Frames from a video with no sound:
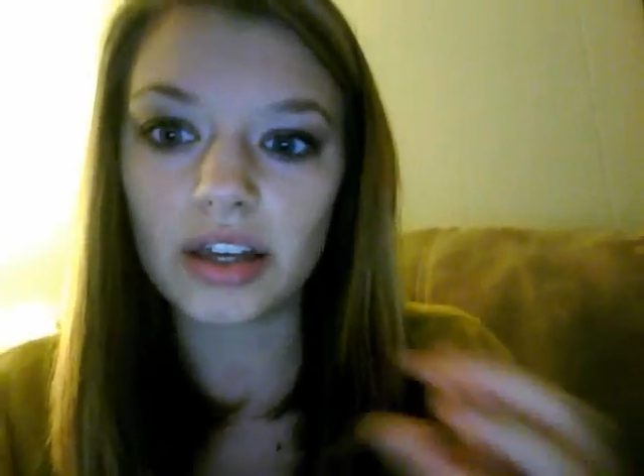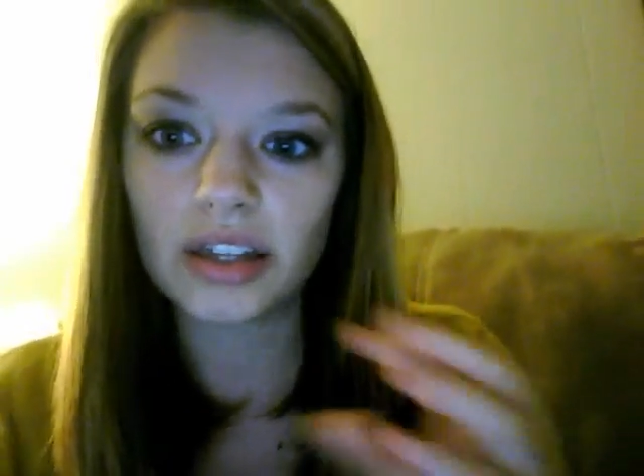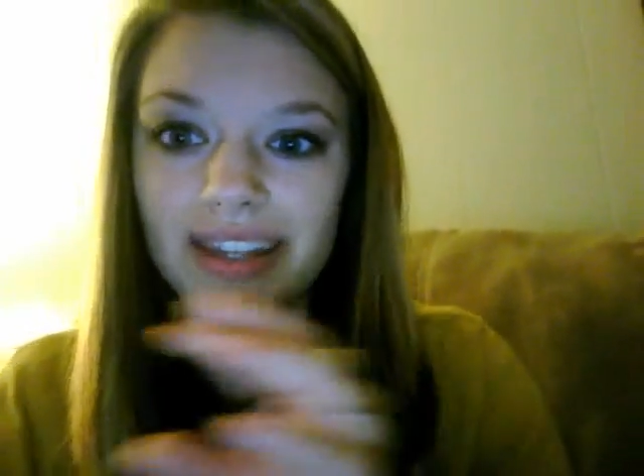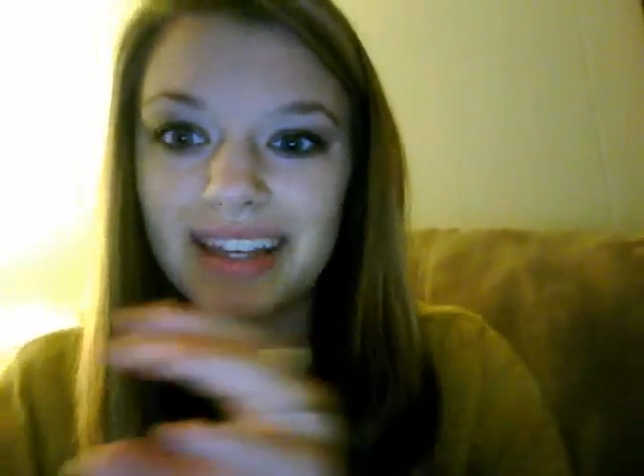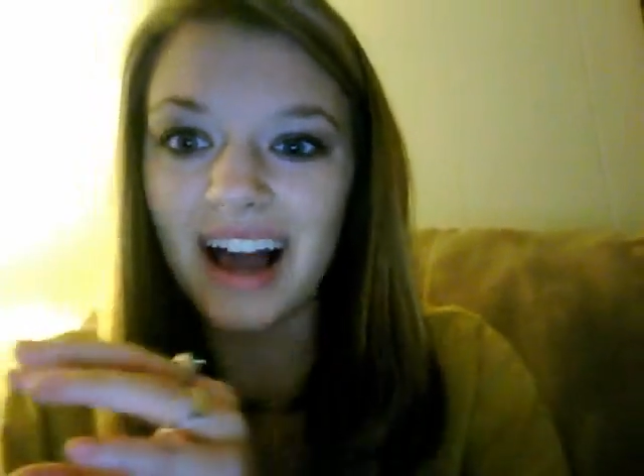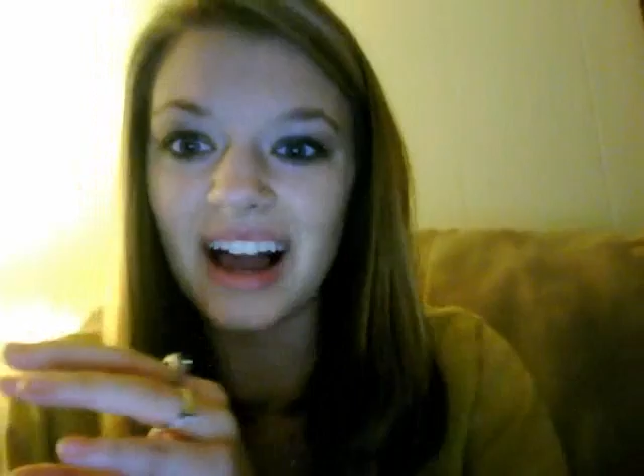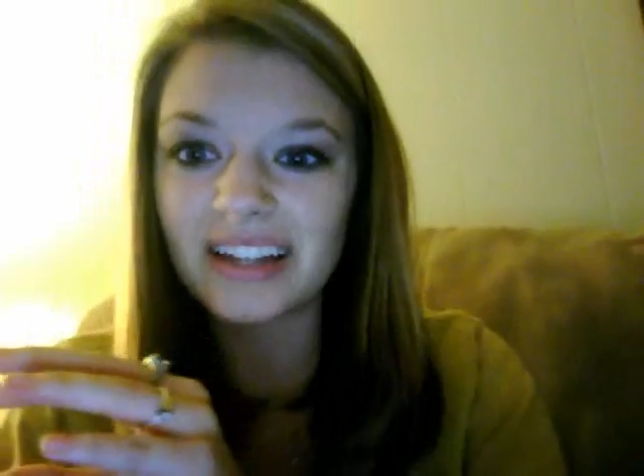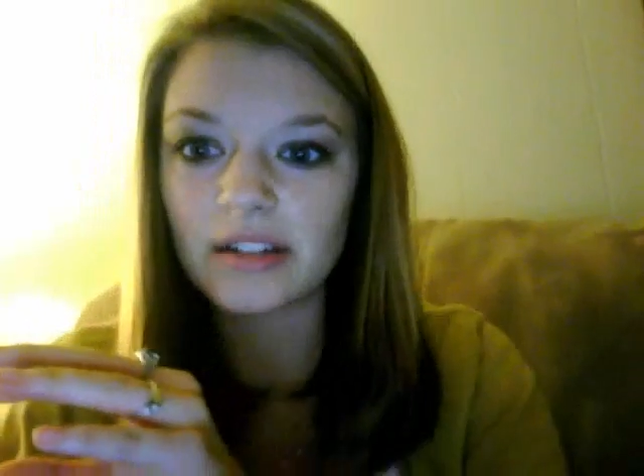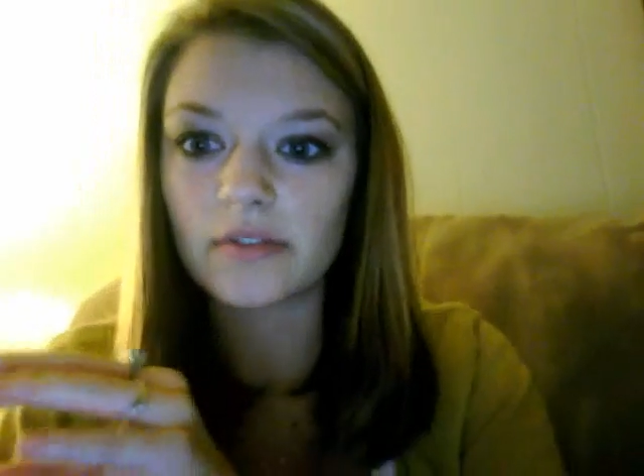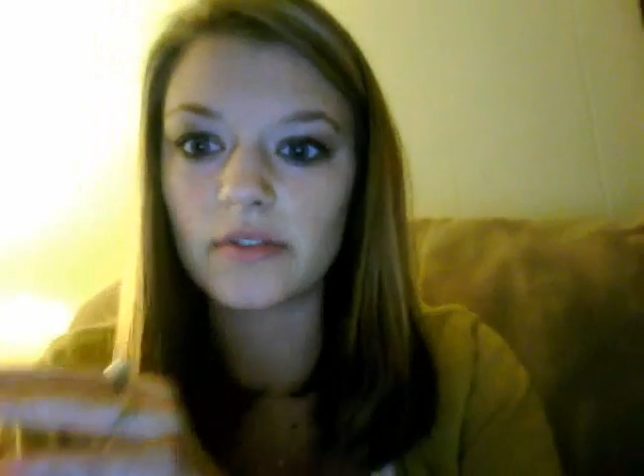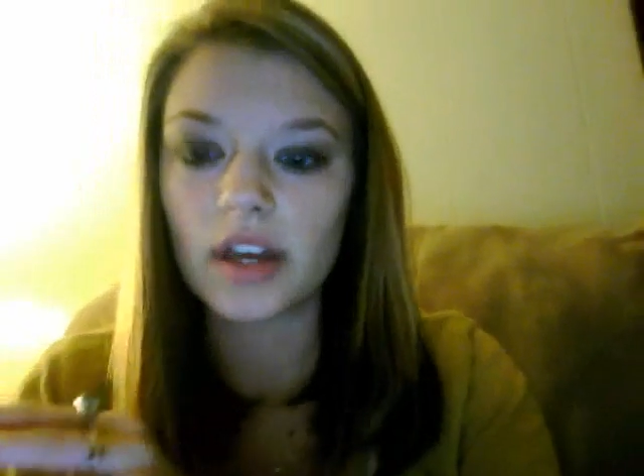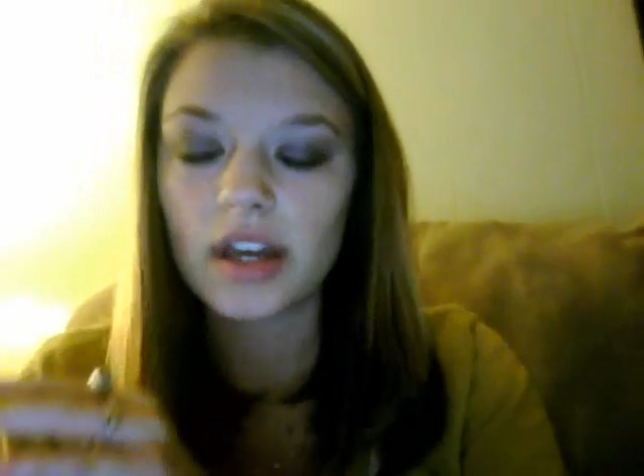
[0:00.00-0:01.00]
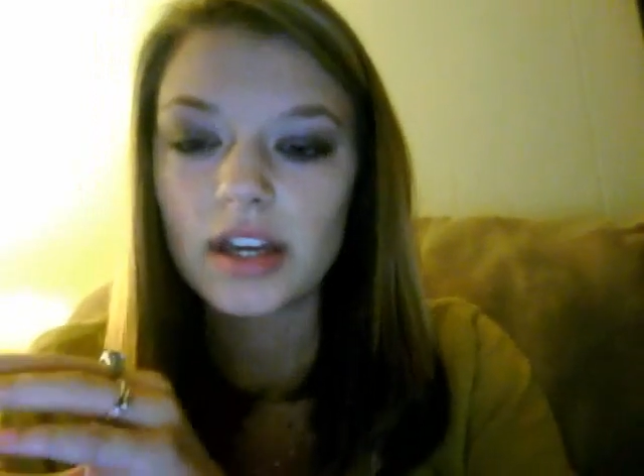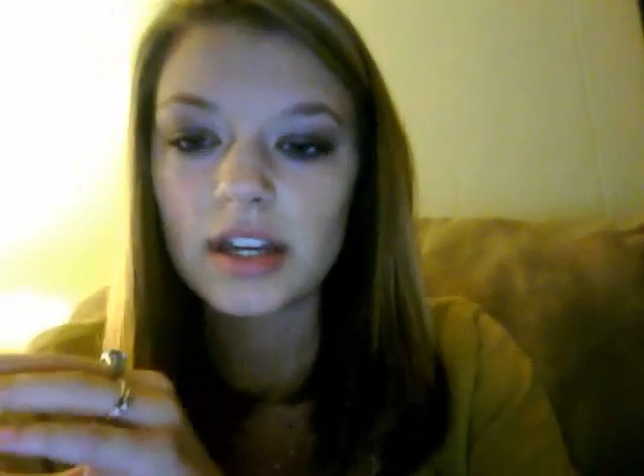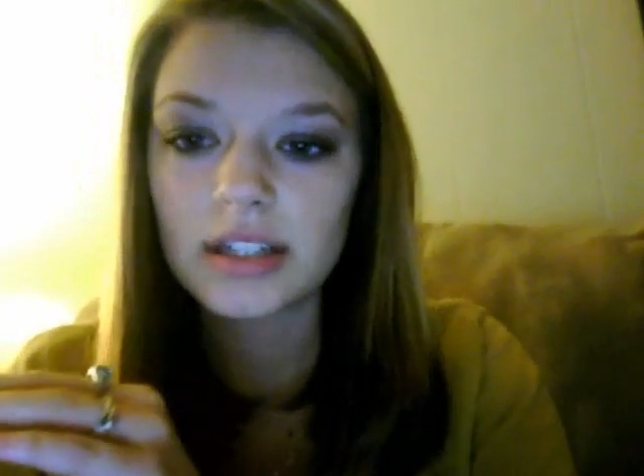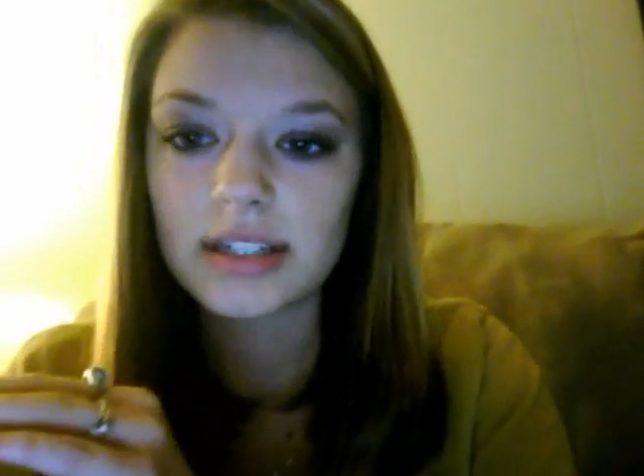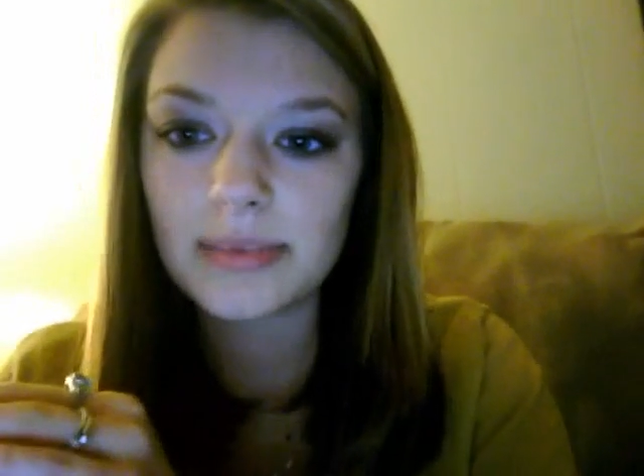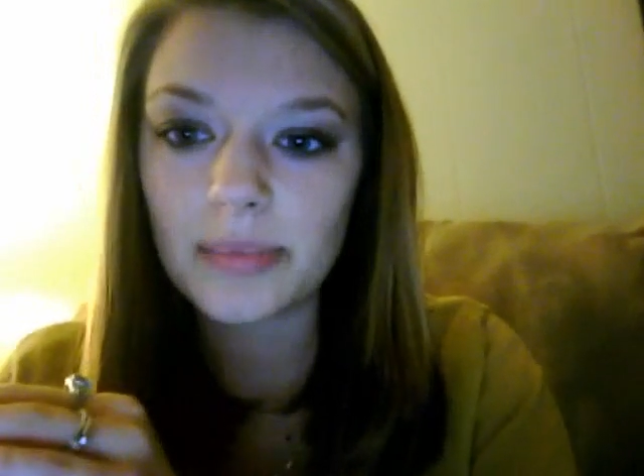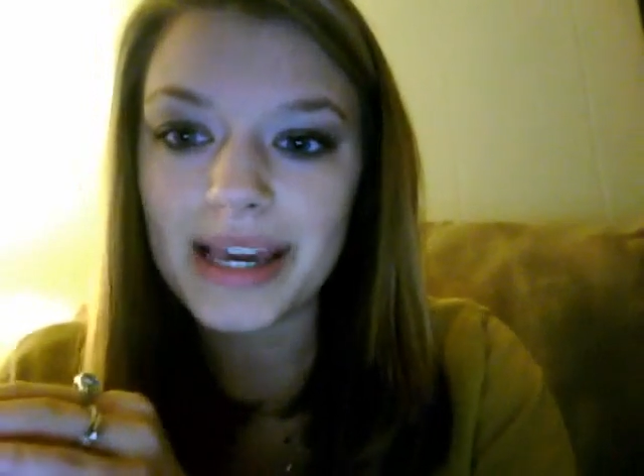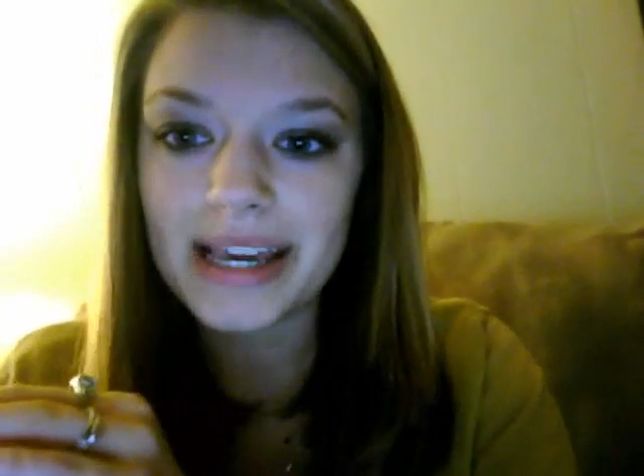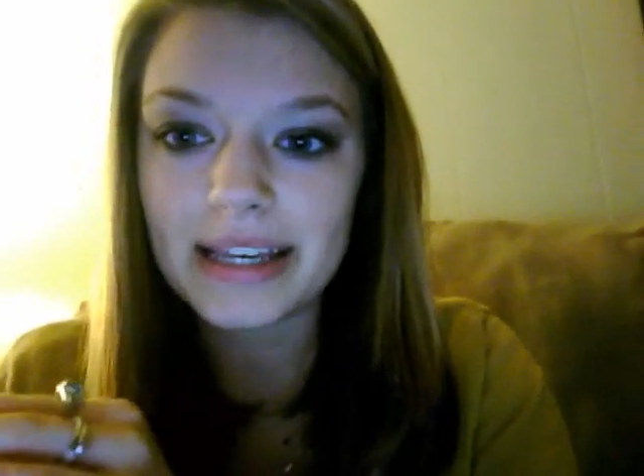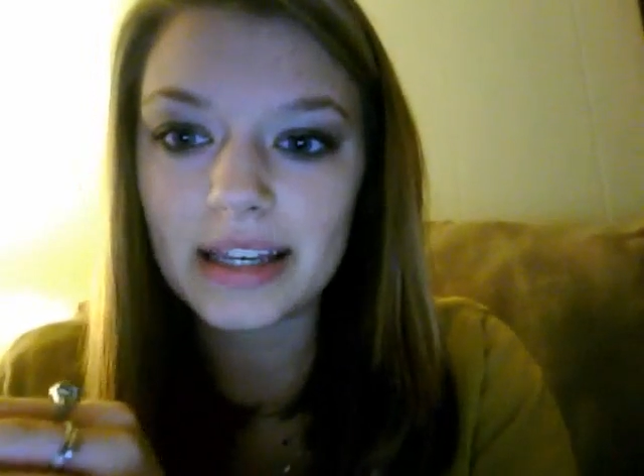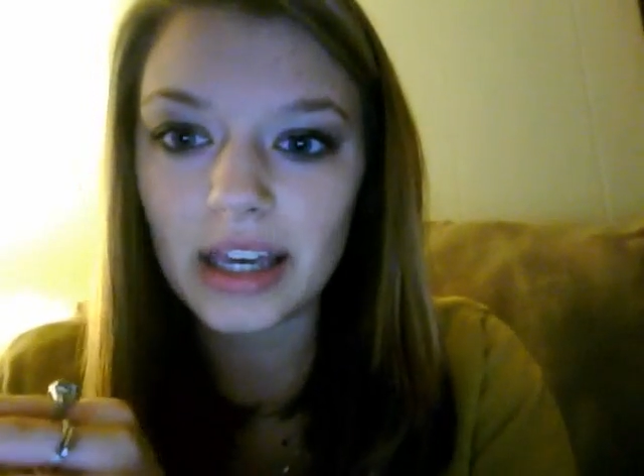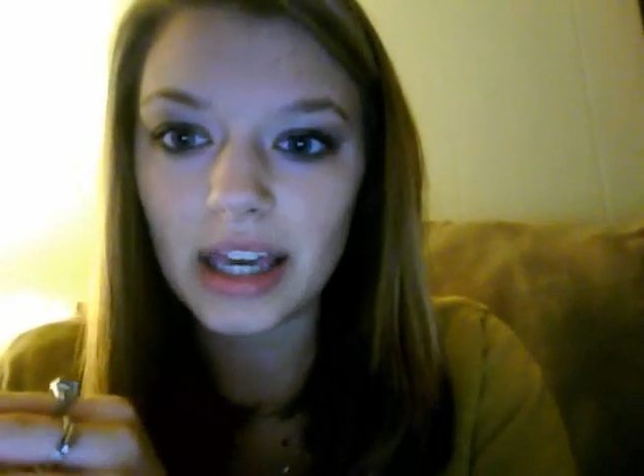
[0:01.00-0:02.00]
you kind of
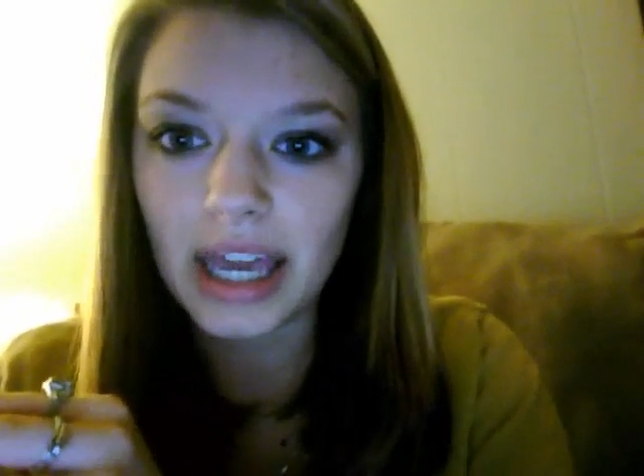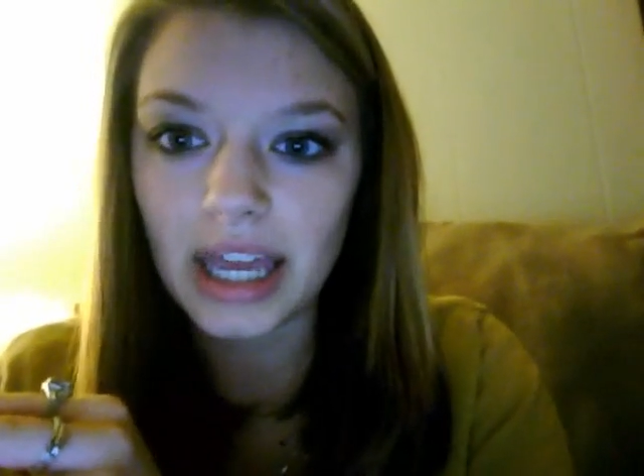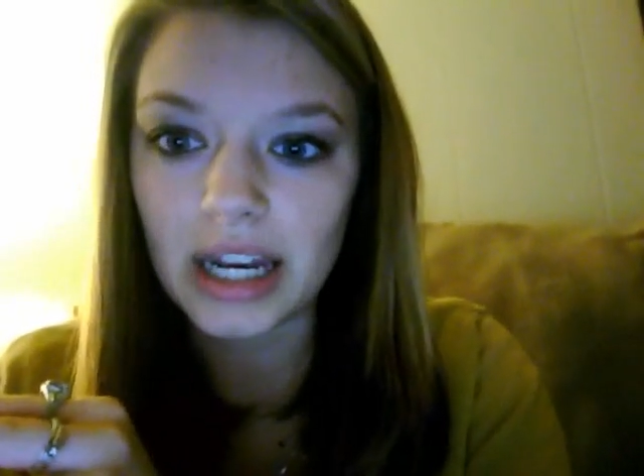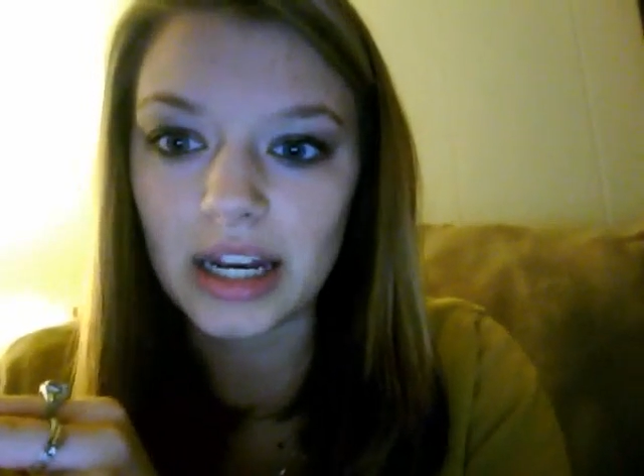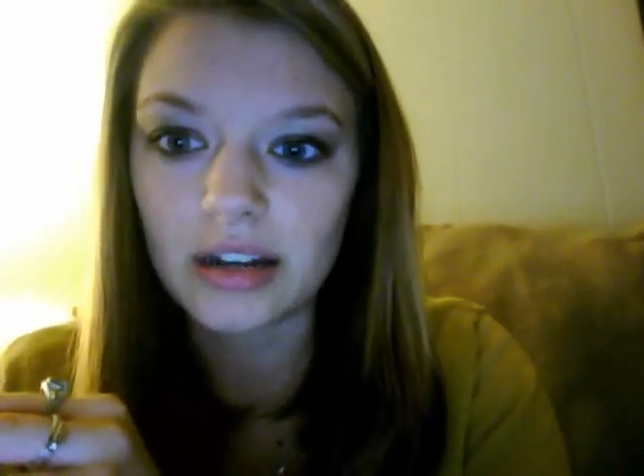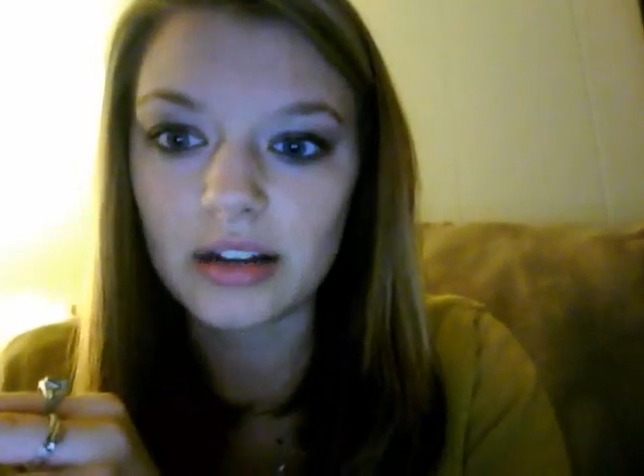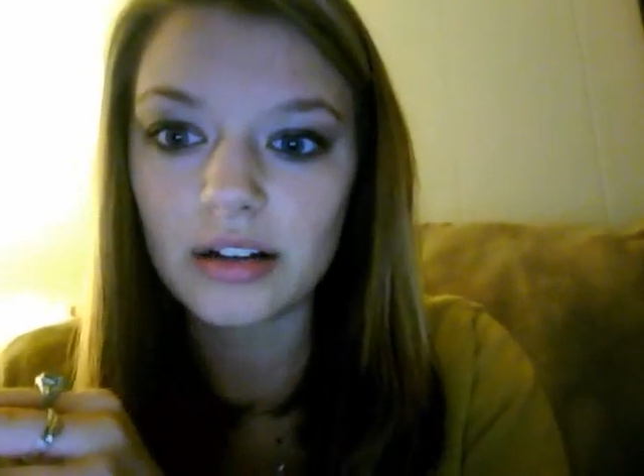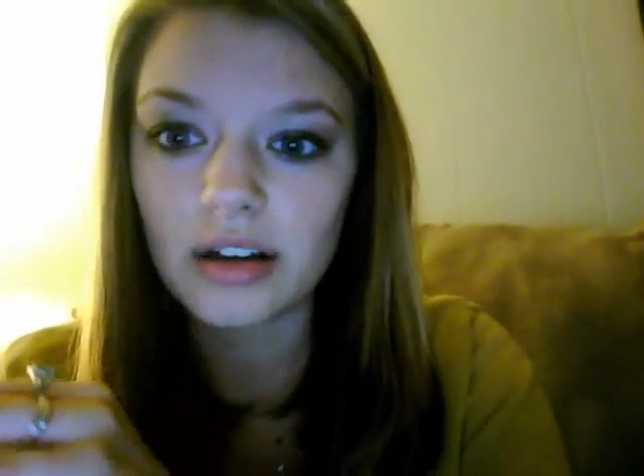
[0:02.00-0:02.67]
speak in